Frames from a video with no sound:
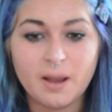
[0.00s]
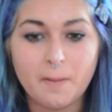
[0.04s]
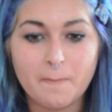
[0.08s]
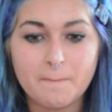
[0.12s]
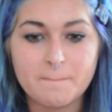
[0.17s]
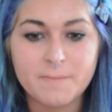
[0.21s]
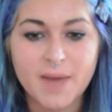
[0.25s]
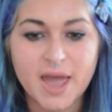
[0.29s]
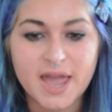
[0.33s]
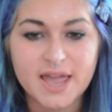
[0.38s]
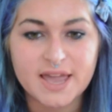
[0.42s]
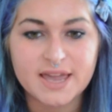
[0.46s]

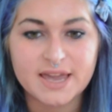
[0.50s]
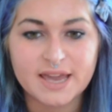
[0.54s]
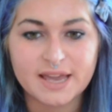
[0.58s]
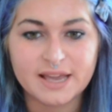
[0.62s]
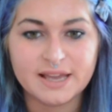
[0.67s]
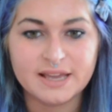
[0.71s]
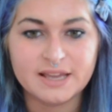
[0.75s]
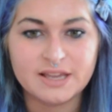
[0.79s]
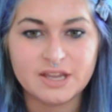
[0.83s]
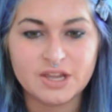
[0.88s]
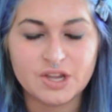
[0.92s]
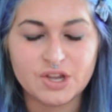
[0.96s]

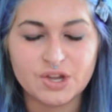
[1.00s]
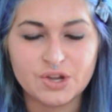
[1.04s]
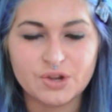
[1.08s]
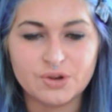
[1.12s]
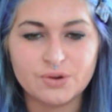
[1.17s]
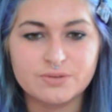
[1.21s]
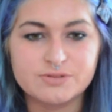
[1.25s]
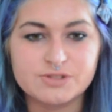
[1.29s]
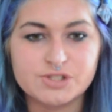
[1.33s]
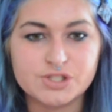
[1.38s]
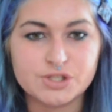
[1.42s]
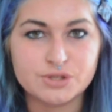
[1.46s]
making
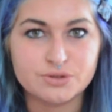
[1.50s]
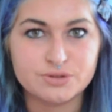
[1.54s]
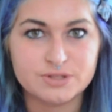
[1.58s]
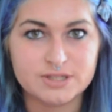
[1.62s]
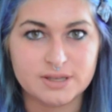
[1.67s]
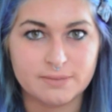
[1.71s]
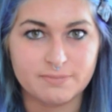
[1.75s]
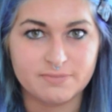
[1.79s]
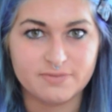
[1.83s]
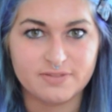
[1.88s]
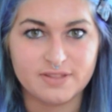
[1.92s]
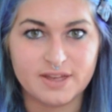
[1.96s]
you do
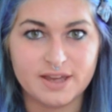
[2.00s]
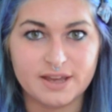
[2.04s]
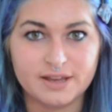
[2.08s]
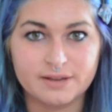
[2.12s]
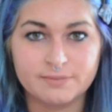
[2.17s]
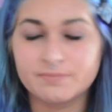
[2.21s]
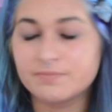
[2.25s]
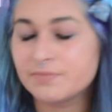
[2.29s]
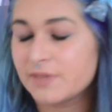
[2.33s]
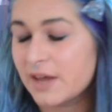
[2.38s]
something.